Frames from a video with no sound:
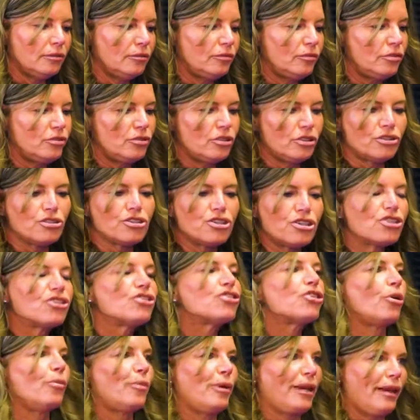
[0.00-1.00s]
there's just
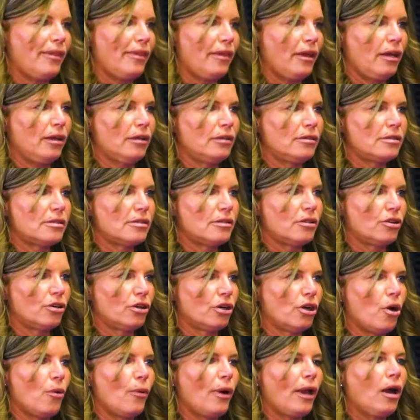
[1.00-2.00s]
so many things that are
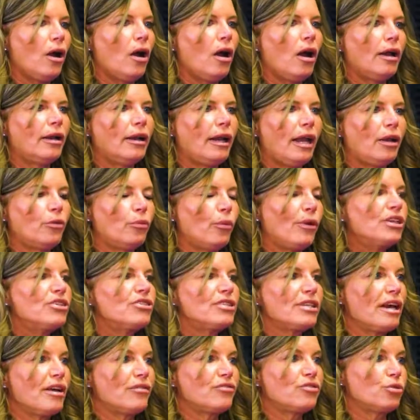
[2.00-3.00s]
going on and we
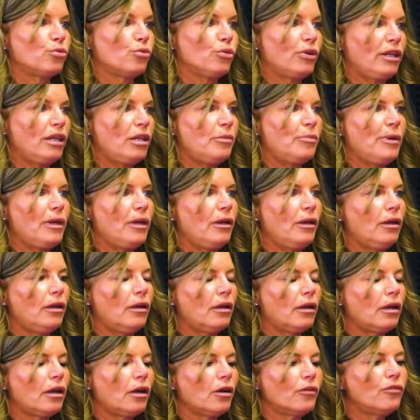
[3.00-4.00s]
just have to really be
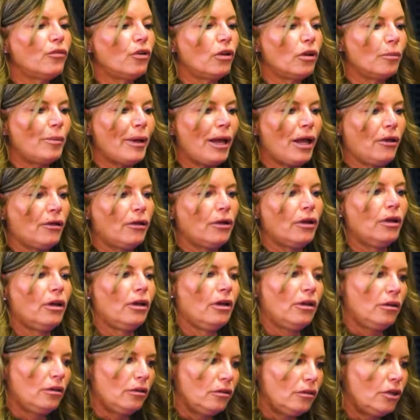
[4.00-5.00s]
careful about
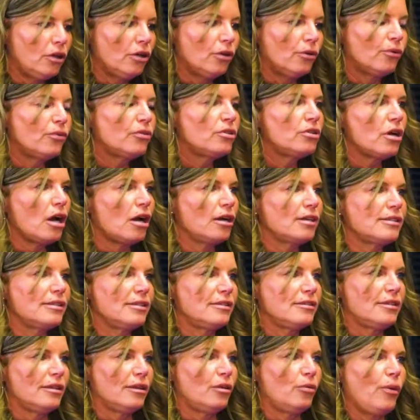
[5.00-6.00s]
you know the
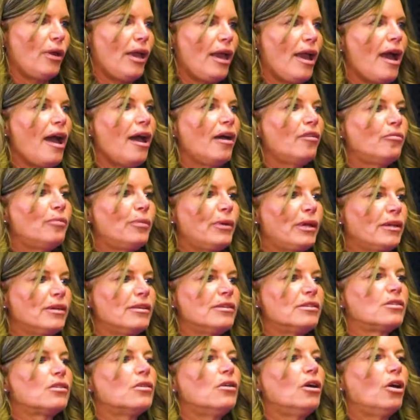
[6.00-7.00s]
toxins that we have
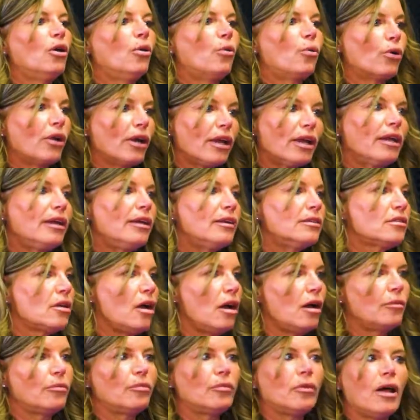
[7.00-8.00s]
because mm-hmm. we're getting
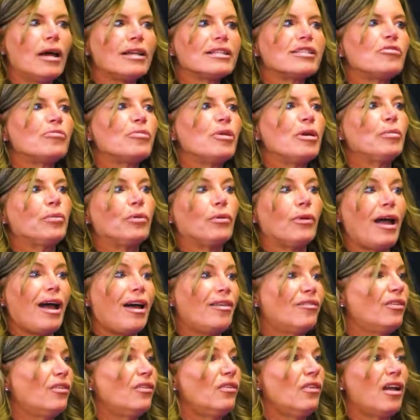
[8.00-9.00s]
to- lots of people
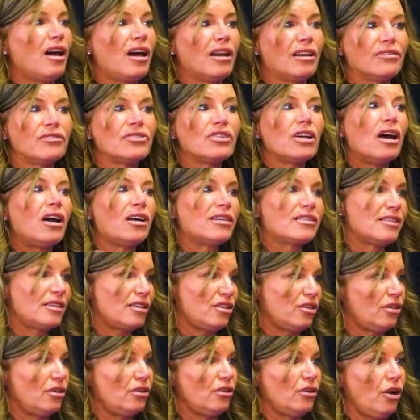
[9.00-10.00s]
have a lot of
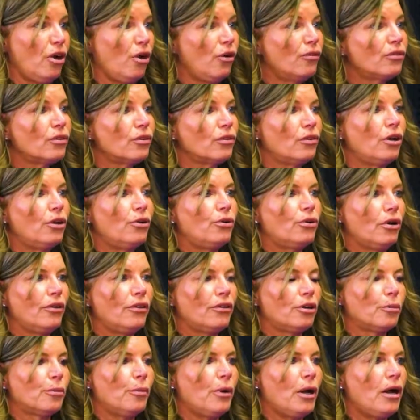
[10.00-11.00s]
toxic overload on
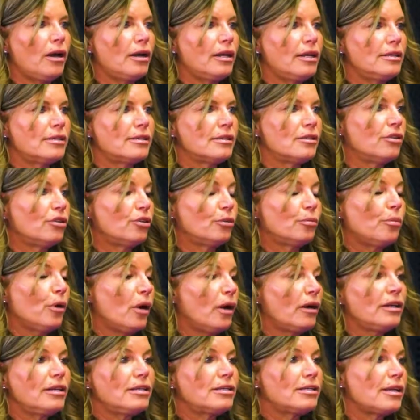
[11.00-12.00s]
their bodies and their
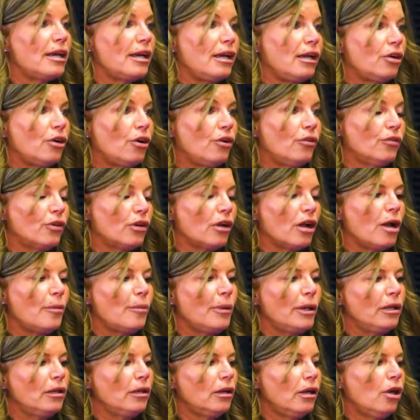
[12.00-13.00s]
bodies can't overcome
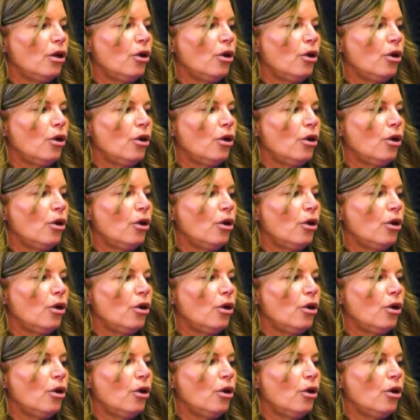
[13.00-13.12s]
it.